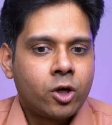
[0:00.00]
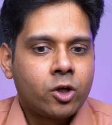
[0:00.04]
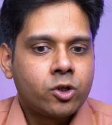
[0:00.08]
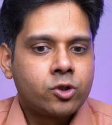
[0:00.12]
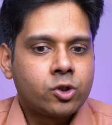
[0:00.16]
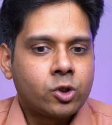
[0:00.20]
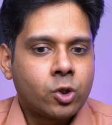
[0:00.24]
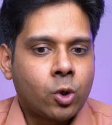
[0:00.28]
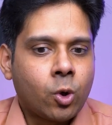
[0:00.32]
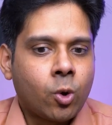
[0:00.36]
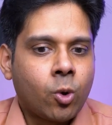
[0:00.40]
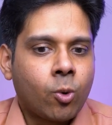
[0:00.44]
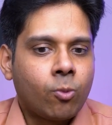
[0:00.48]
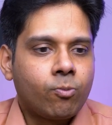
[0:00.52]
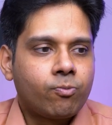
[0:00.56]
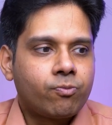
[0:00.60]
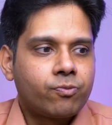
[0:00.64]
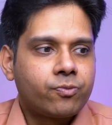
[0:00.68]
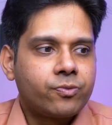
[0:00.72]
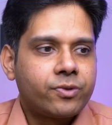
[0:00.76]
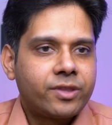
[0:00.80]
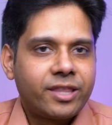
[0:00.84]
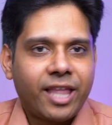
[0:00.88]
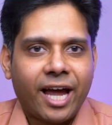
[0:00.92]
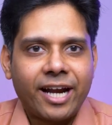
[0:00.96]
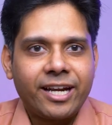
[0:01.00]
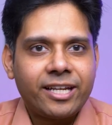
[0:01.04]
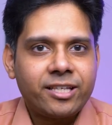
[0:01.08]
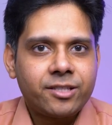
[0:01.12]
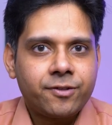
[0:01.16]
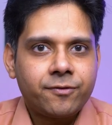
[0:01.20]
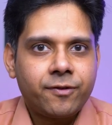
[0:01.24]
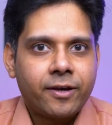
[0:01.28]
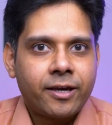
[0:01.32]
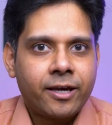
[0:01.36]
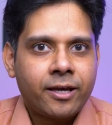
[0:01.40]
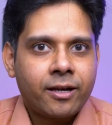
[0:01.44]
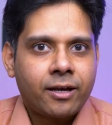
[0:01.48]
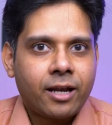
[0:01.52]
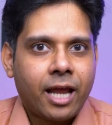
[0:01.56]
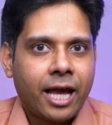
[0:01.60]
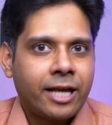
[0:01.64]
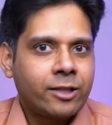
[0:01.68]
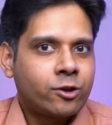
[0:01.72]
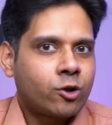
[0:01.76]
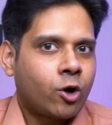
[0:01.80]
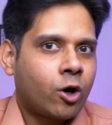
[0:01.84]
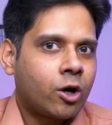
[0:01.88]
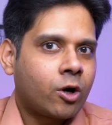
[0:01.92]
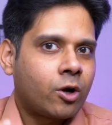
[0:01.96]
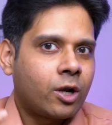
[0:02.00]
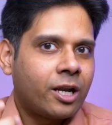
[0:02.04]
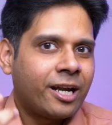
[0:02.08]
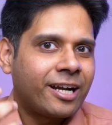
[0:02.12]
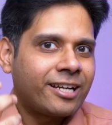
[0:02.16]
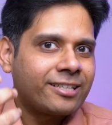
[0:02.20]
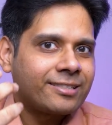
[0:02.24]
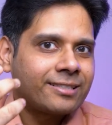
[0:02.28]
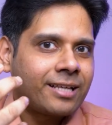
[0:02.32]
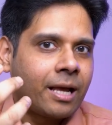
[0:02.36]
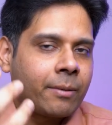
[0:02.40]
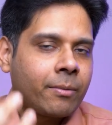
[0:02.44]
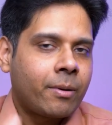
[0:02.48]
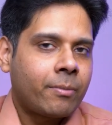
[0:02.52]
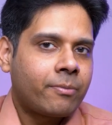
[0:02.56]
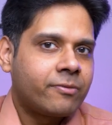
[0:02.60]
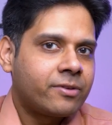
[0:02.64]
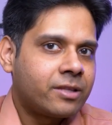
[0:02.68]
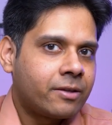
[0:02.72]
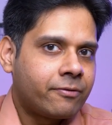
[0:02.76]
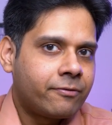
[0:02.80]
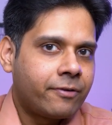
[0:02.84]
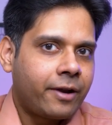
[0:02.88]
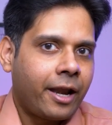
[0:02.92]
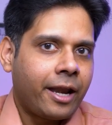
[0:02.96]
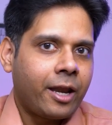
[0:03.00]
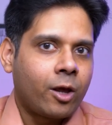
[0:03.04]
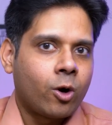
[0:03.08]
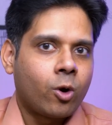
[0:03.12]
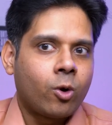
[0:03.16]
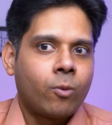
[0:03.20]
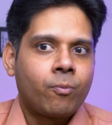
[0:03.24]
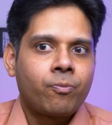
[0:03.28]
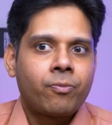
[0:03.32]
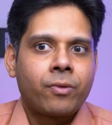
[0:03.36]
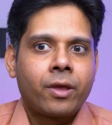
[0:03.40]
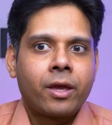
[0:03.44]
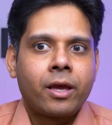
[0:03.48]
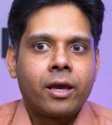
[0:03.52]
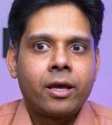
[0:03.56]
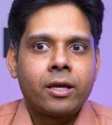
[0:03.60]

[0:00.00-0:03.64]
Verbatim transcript: So that is where I thought, let us come up with a video